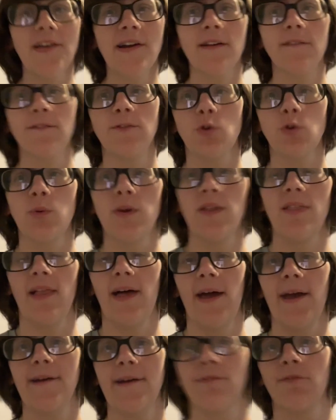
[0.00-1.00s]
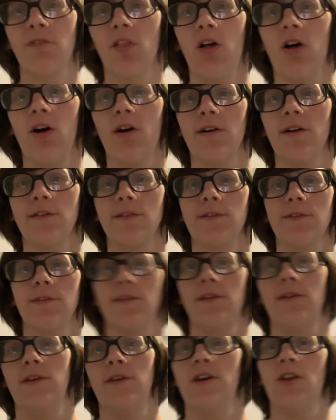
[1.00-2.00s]
of doing, like,
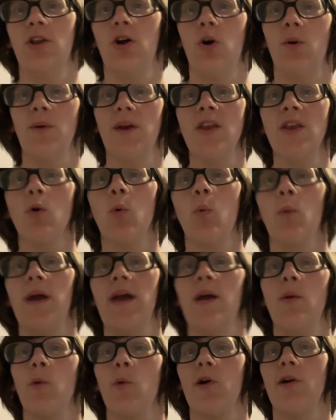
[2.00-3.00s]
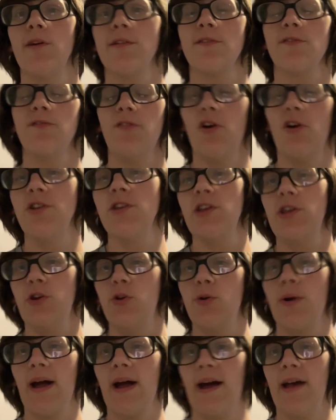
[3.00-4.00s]
vlogs, you know, in a way where it's fun to
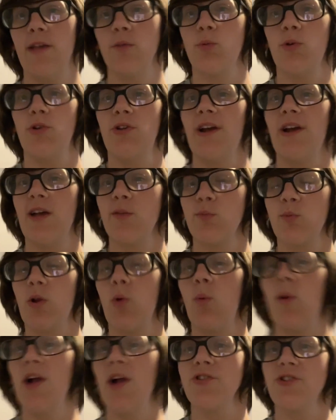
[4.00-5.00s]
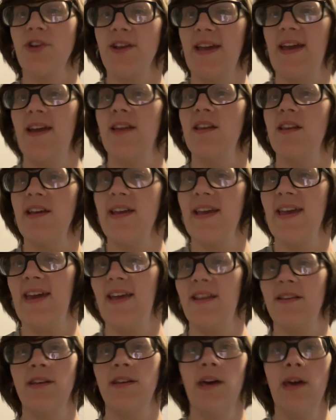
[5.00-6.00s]
you guys, where you guys want to watch again and
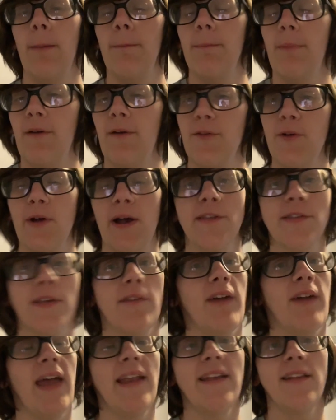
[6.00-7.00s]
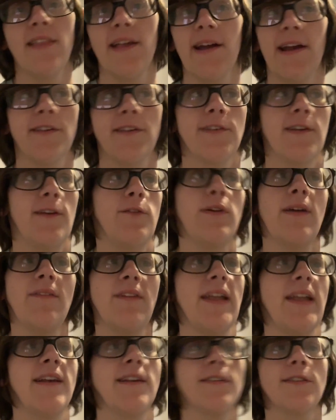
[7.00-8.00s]
again. But if you guys have any, like I said, if you have
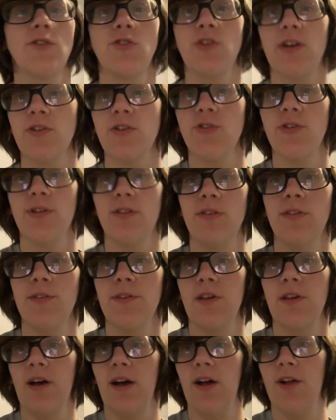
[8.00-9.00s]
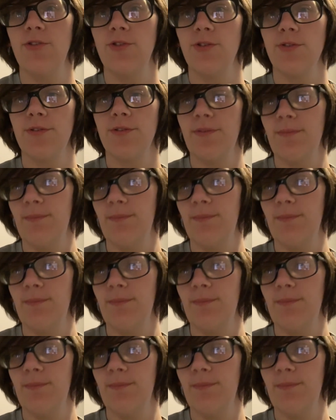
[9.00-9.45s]
any suggestions, uh, just